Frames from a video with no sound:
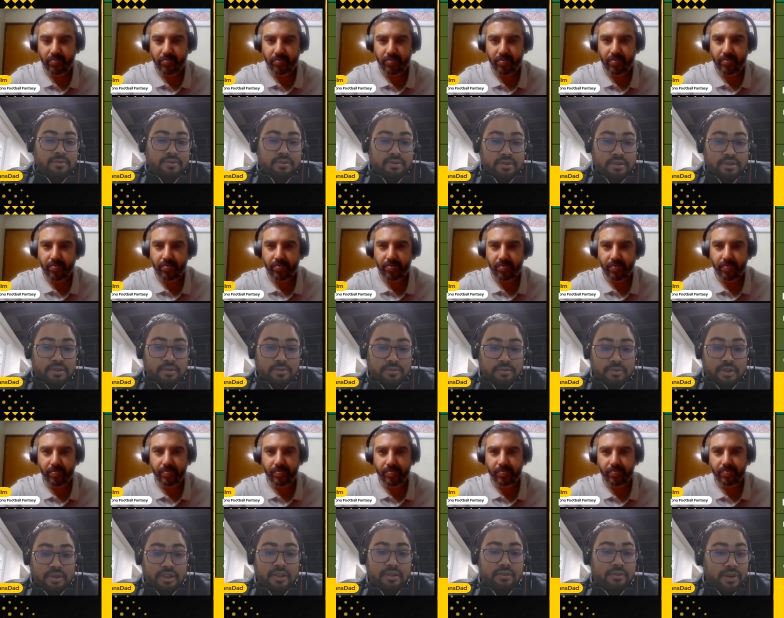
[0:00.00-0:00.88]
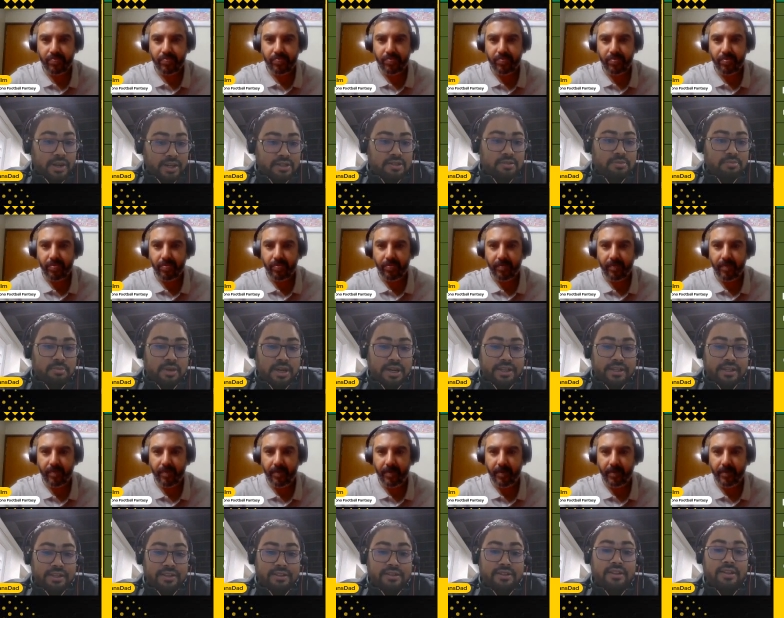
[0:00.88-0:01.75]
Speaker 1: um, a great buy.
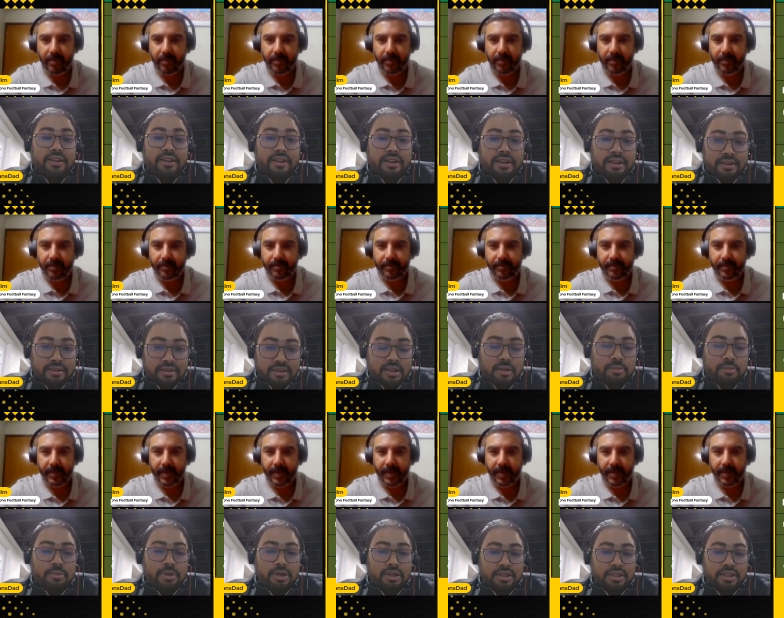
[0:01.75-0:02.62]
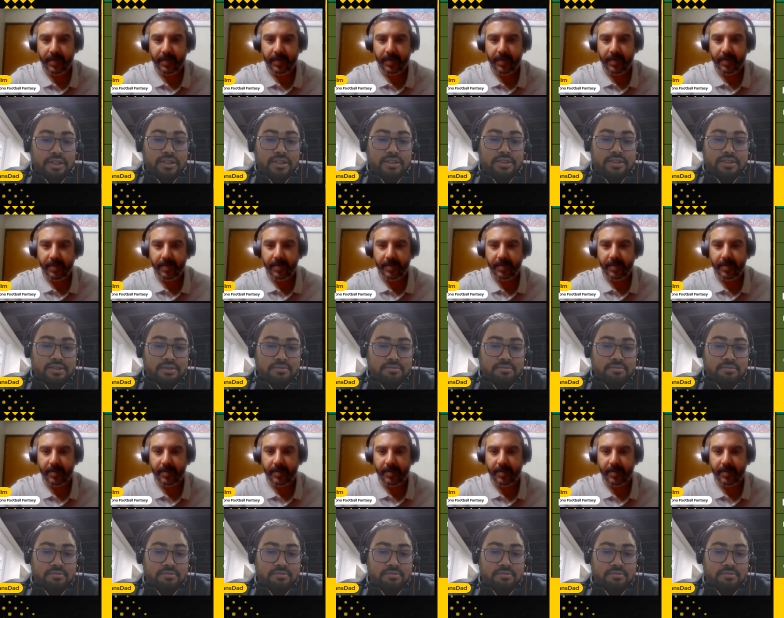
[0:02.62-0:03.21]
They are number. His